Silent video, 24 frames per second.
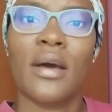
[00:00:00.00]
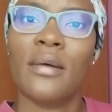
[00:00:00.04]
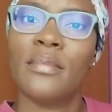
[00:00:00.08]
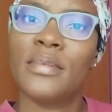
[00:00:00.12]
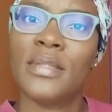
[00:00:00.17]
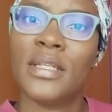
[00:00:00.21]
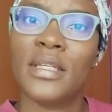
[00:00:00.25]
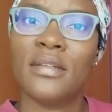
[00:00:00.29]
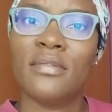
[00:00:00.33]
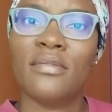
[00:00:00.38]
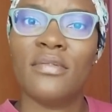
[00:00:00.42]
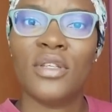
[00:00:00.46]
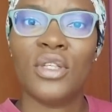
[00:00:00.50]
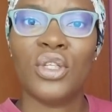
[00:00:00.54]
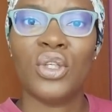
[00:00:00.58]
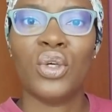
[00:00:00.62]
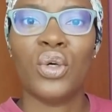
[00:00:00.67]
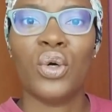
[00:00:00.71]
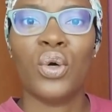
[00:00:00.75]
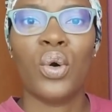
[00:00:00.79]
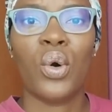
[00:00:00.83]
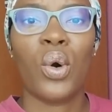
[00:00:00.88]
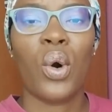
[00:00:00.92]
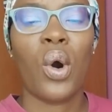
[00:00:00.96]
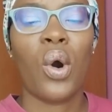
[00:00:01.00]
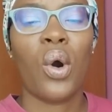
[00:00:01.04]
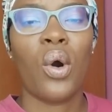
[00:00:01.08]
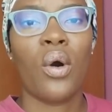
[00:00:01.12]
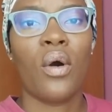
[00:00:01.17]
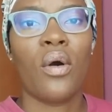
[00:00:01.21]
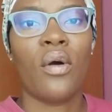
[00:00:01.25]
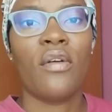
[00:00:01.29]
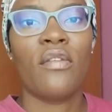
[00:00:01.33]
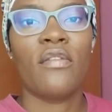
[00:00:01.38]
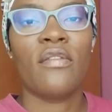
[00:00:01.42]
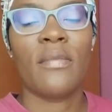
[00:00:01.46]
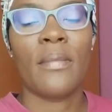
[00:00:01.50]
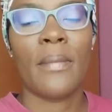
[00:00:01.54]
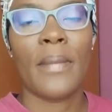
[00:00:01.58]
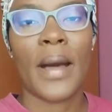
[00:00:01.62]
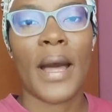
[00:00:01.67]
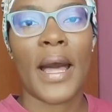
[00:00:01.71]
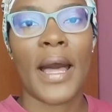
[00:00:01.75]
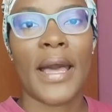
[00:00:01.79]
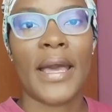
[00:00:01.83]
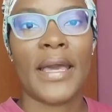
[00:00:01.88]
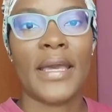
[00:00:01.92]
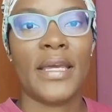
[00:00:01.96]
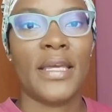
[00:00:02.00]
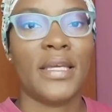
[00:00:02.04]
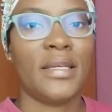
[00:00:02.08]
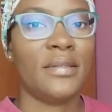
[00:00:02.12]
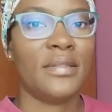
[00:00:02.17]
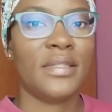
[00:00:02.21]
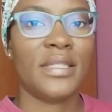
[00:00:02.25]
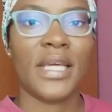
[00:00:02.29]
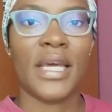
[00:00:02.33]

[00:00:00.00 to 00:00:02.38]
update video of my